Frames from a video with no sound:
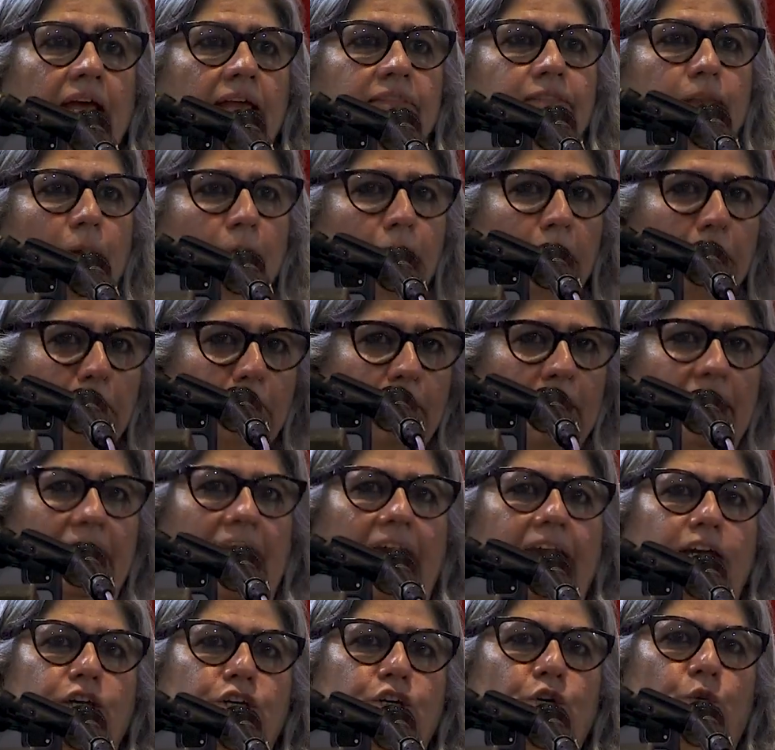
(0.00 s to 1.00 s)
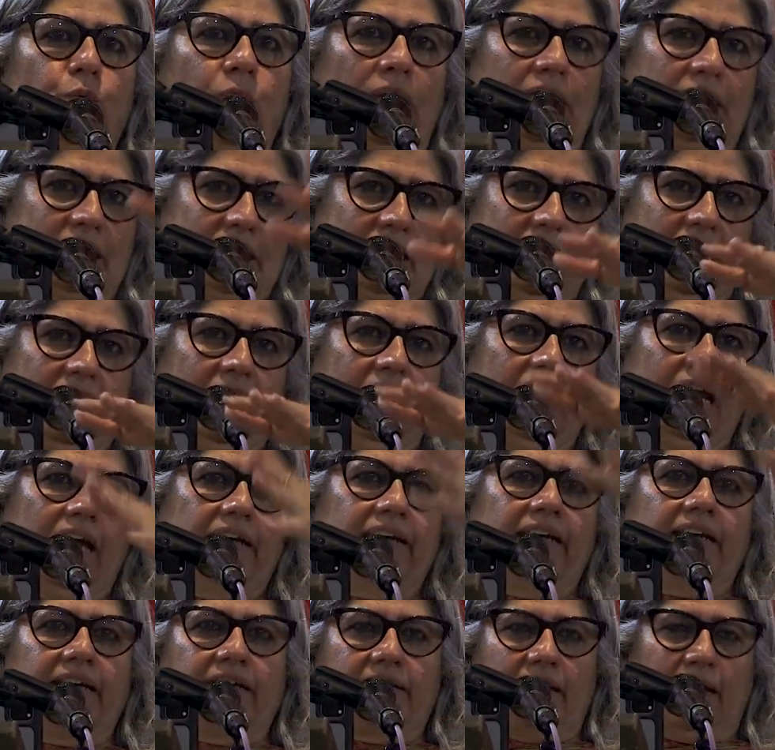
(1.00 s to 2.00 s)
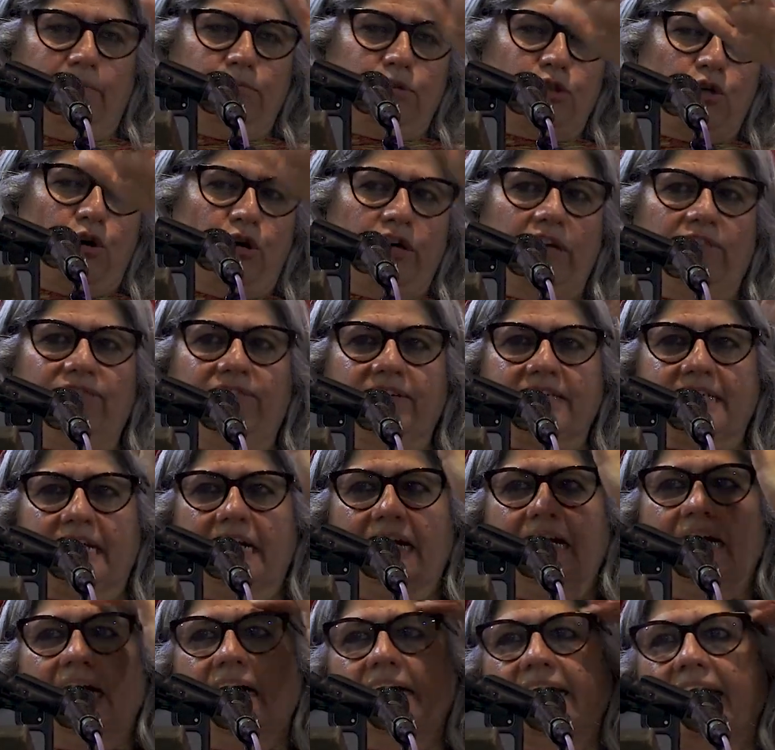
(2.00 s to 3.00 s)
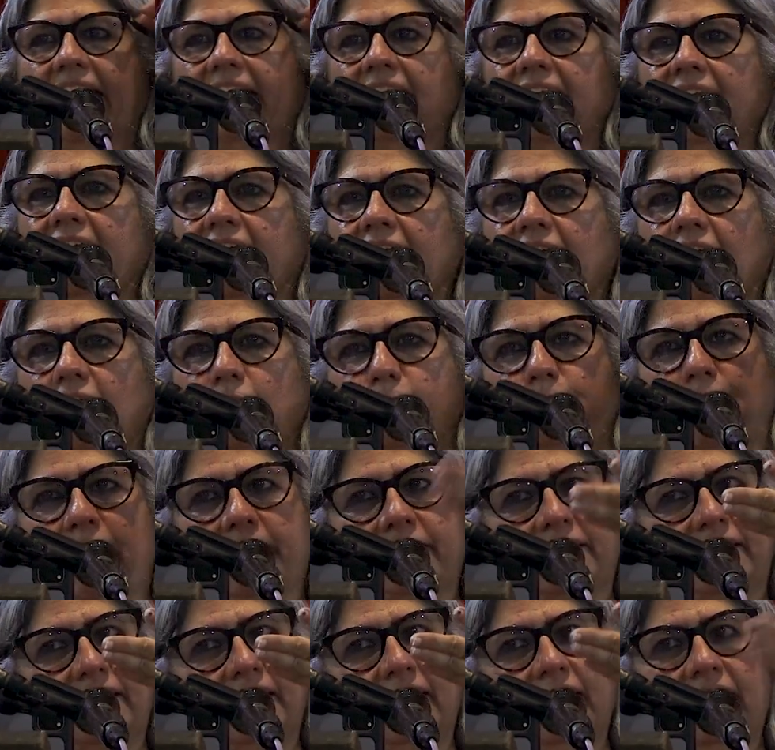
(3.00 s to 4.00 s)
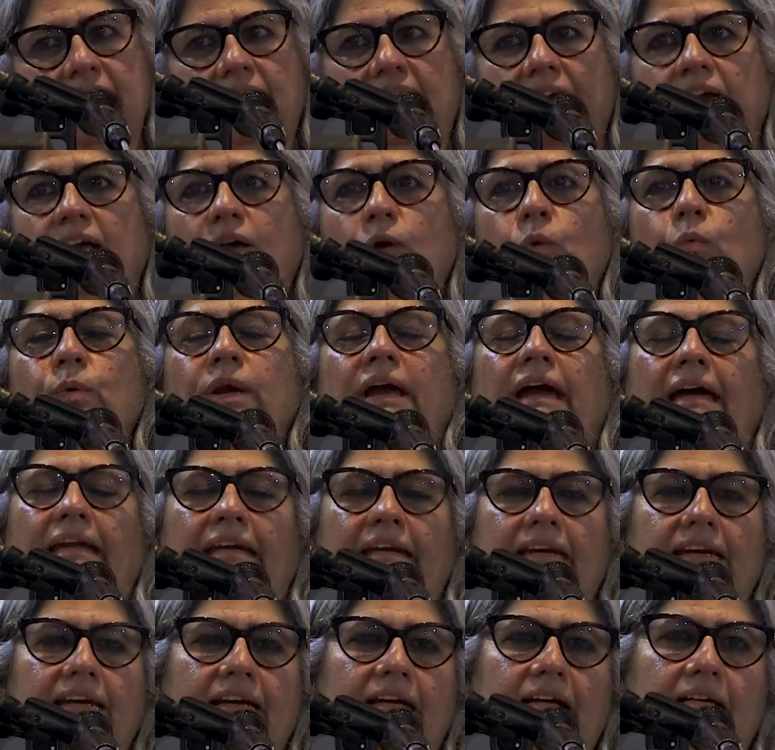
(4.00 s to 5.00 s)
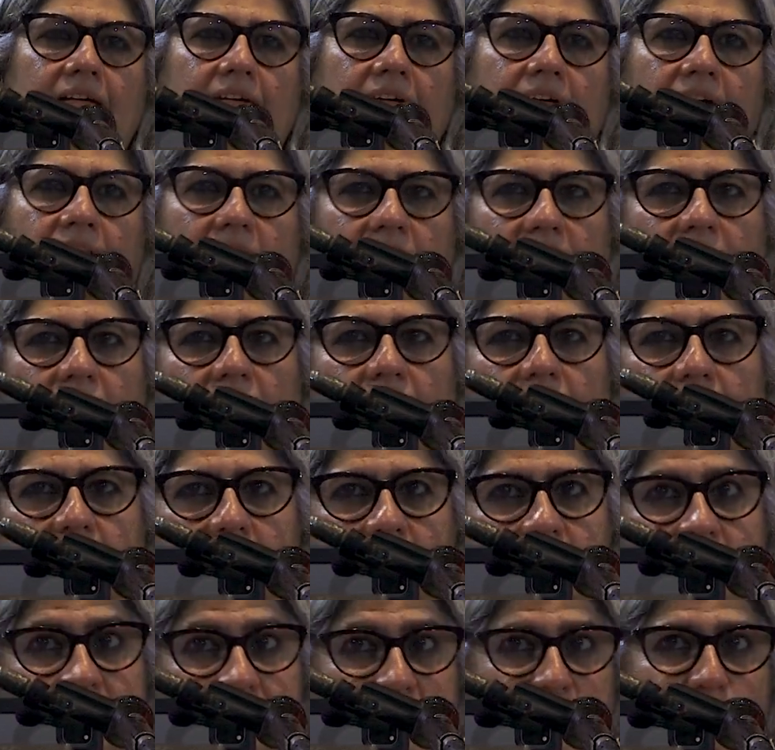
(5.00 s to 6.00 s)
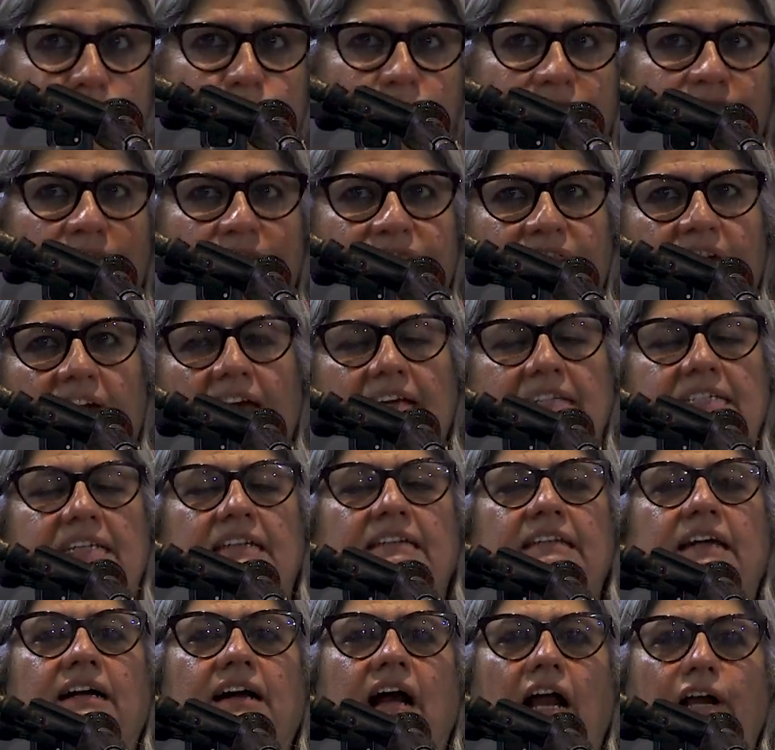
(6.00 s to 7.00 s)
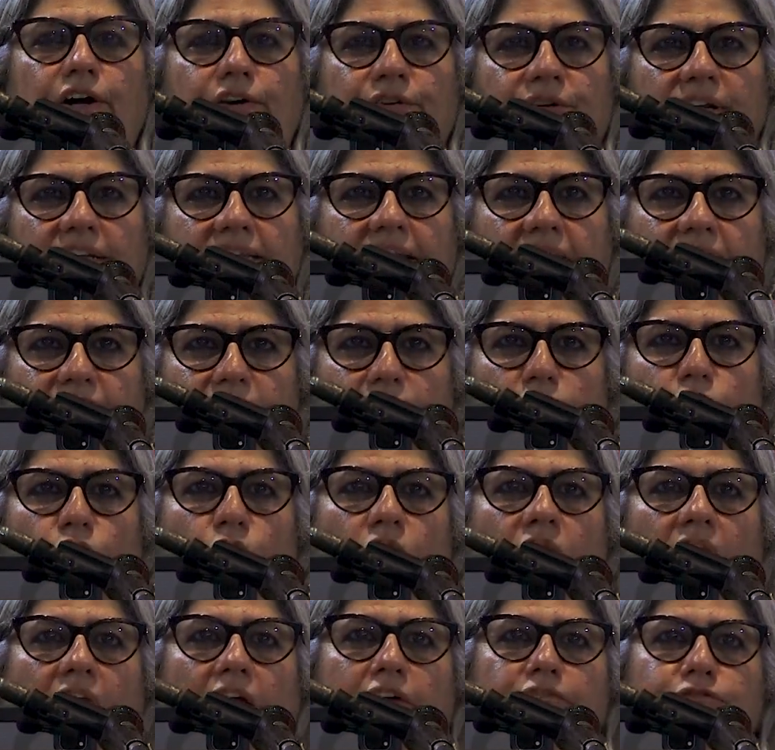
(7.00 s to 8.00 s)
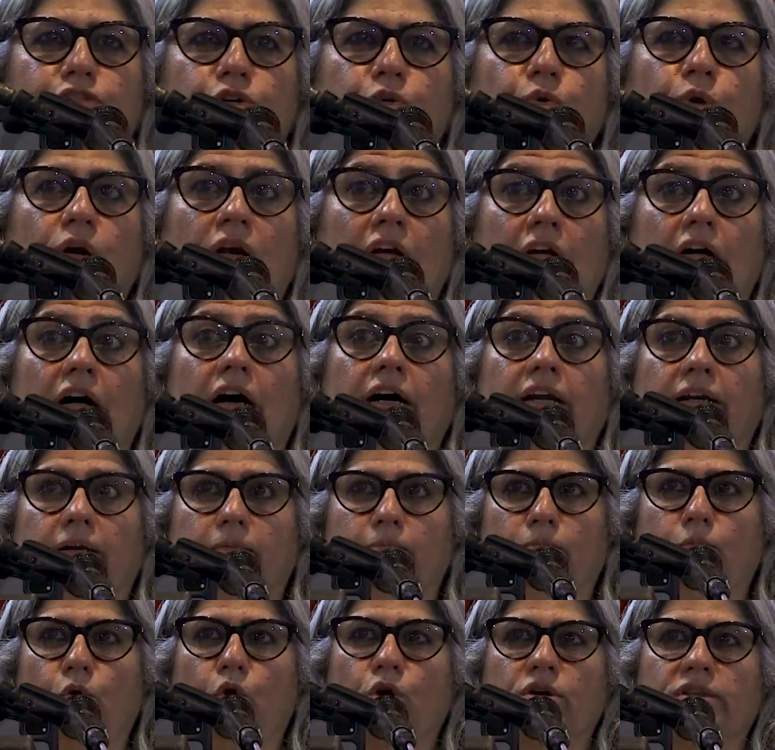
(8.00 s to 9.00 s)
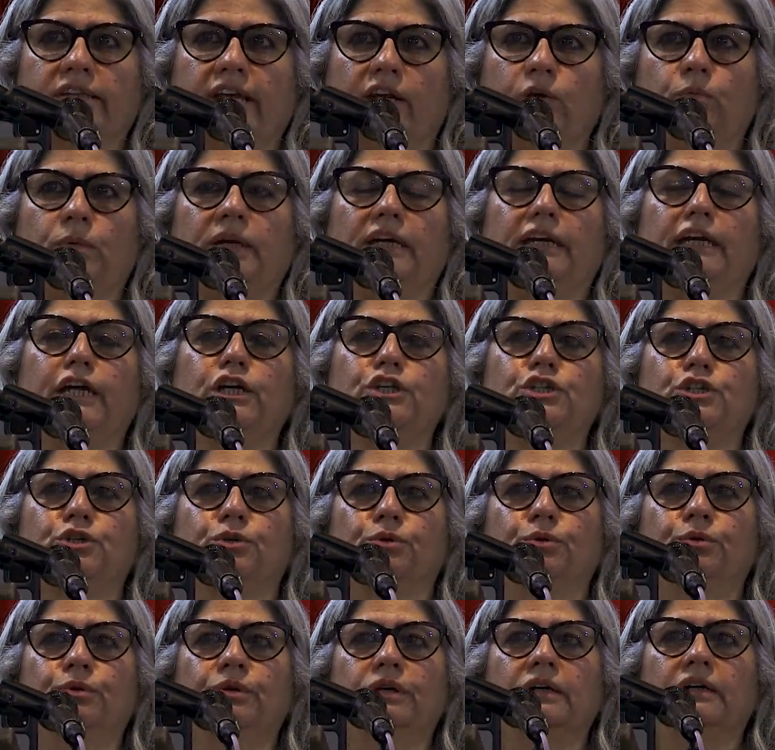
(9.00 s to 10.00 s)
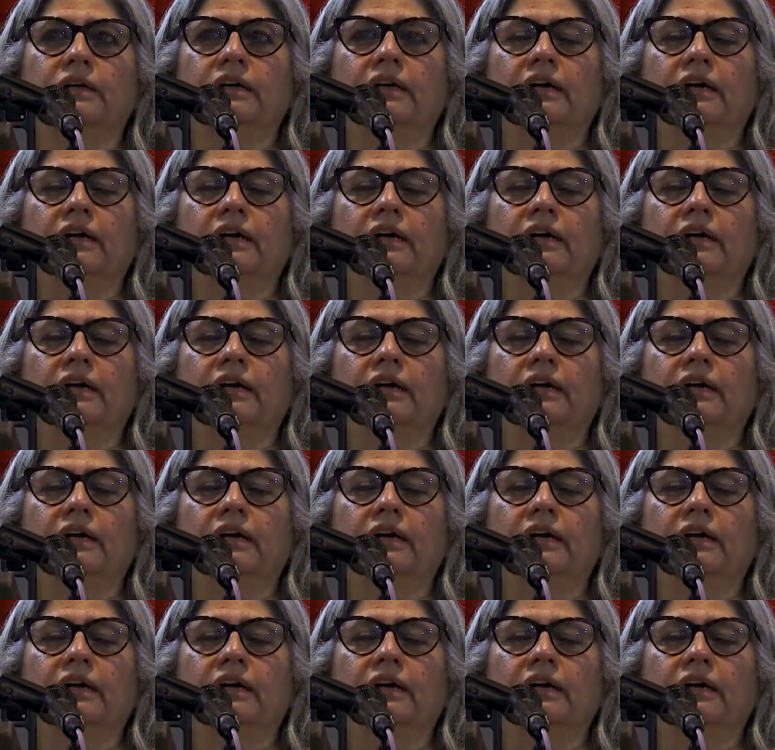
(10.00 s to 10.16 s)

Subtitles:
The minute you will say, and I'm sorry if it's a little technical, but we are in a state of affairs in the country that we'll all have to learn more than we need to.